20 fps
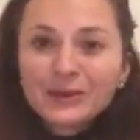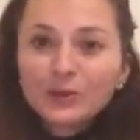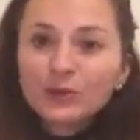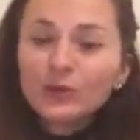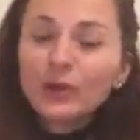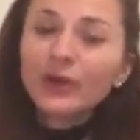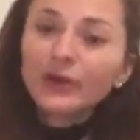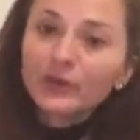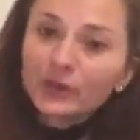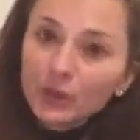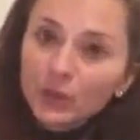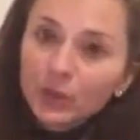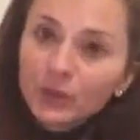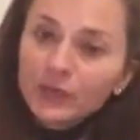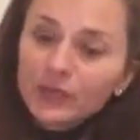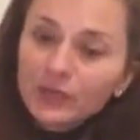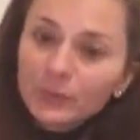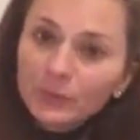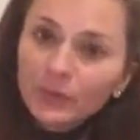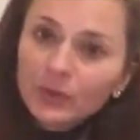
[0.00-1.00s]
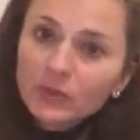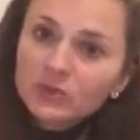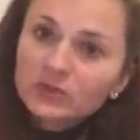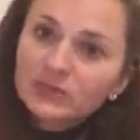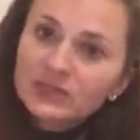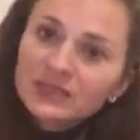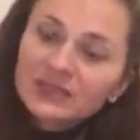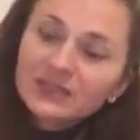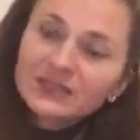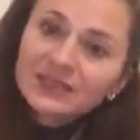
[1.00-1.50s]
you are yogi
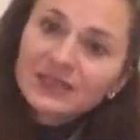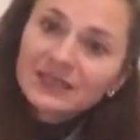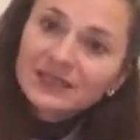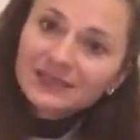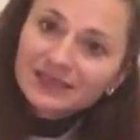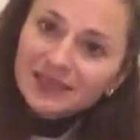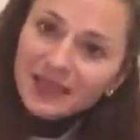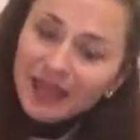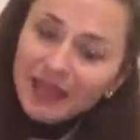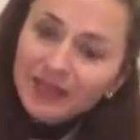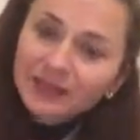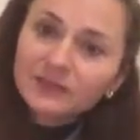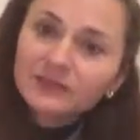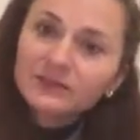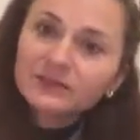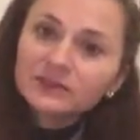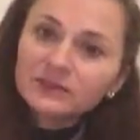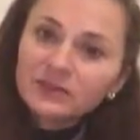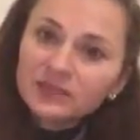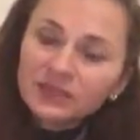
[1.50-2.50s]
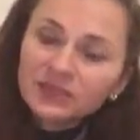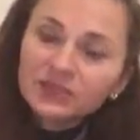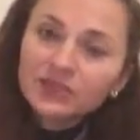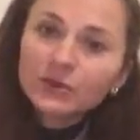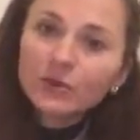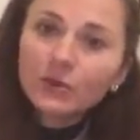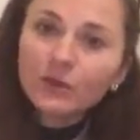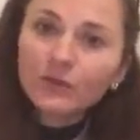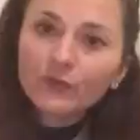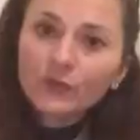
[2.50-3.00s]
because this is exactly the
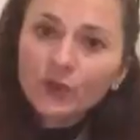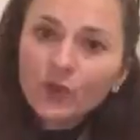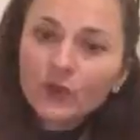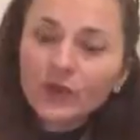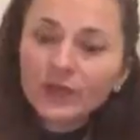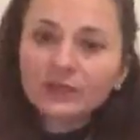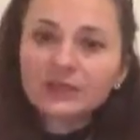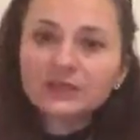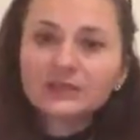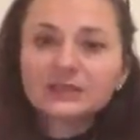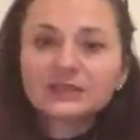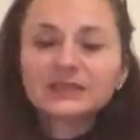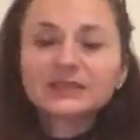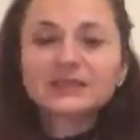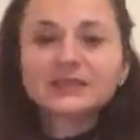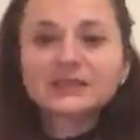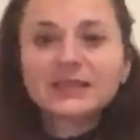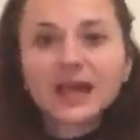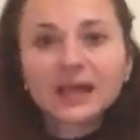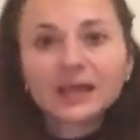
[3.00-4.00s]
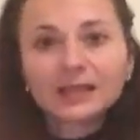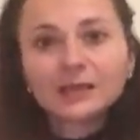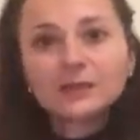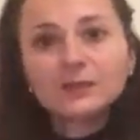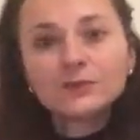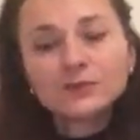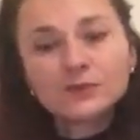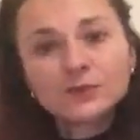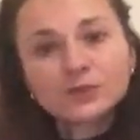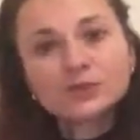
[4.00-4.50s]
teaching of yoga this is
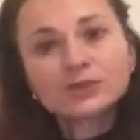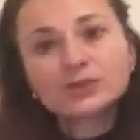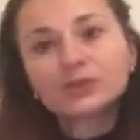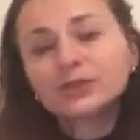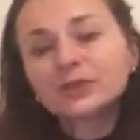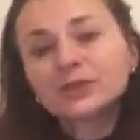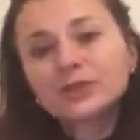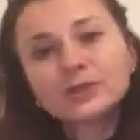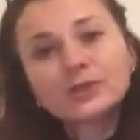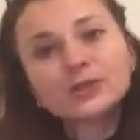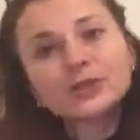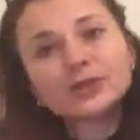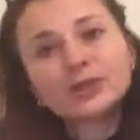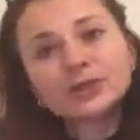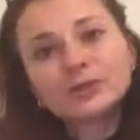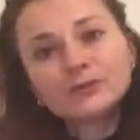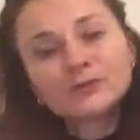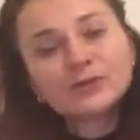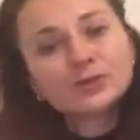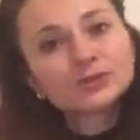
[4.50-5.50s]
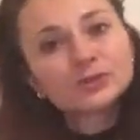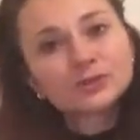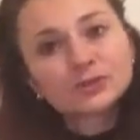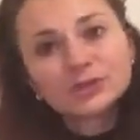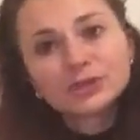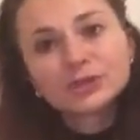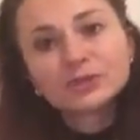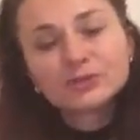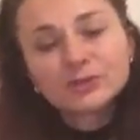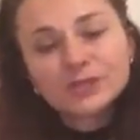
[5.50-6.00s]
exactly what uh, what
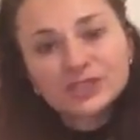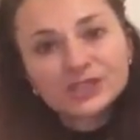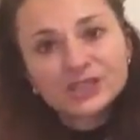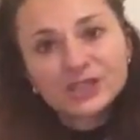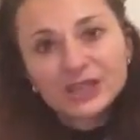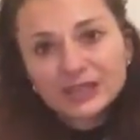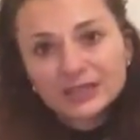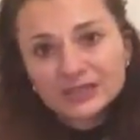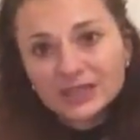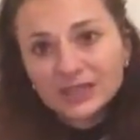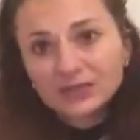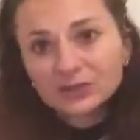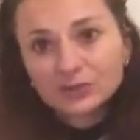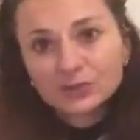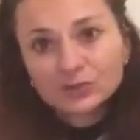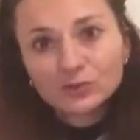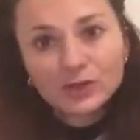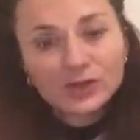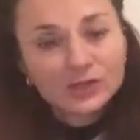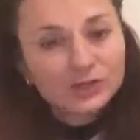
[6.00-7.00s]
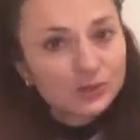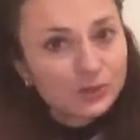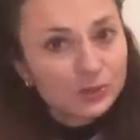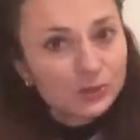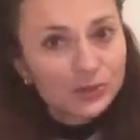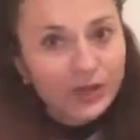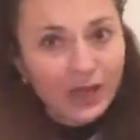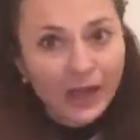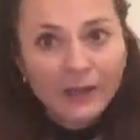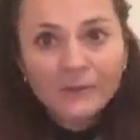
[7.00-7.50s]
krishna said to
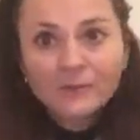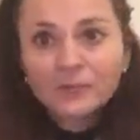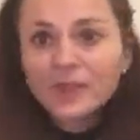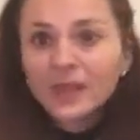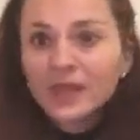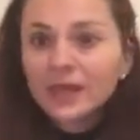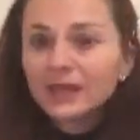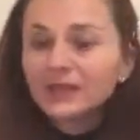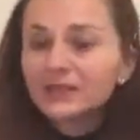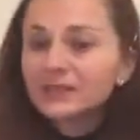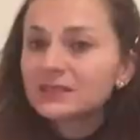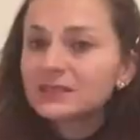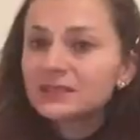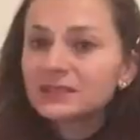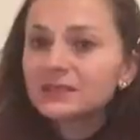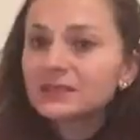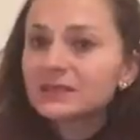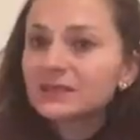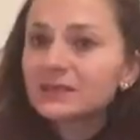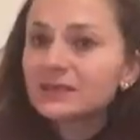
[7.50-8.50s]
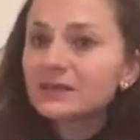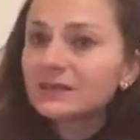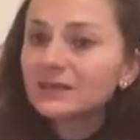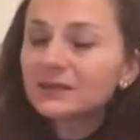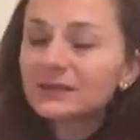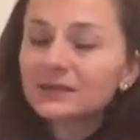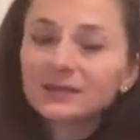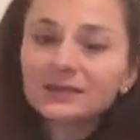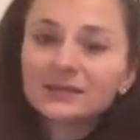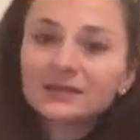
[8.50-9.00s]
arjuna and this is
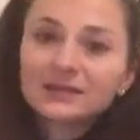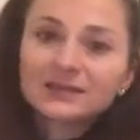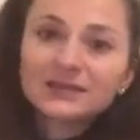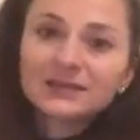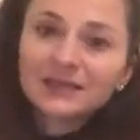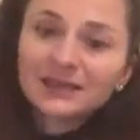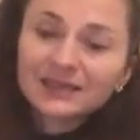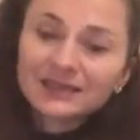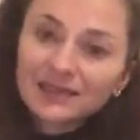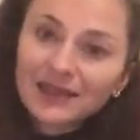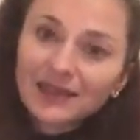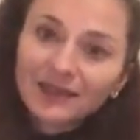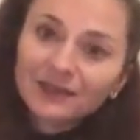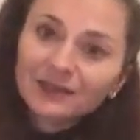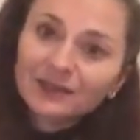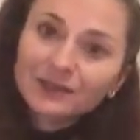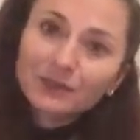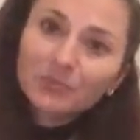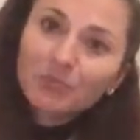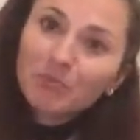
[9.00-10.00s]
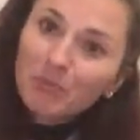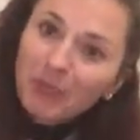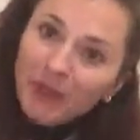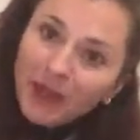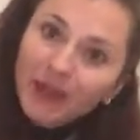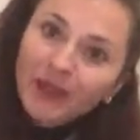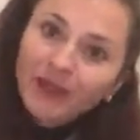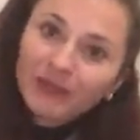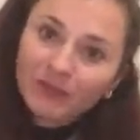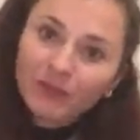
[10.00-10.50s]
uh, this is exactly the
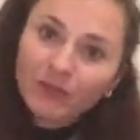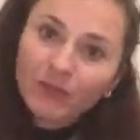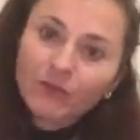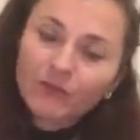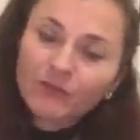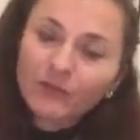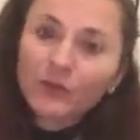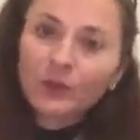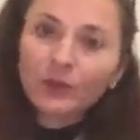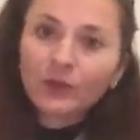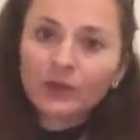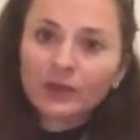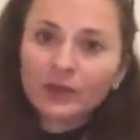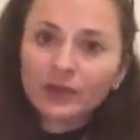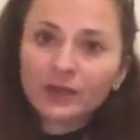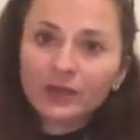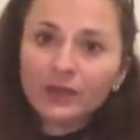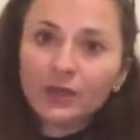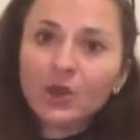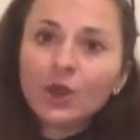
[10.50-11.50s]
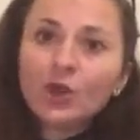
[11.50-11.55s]
path of yogi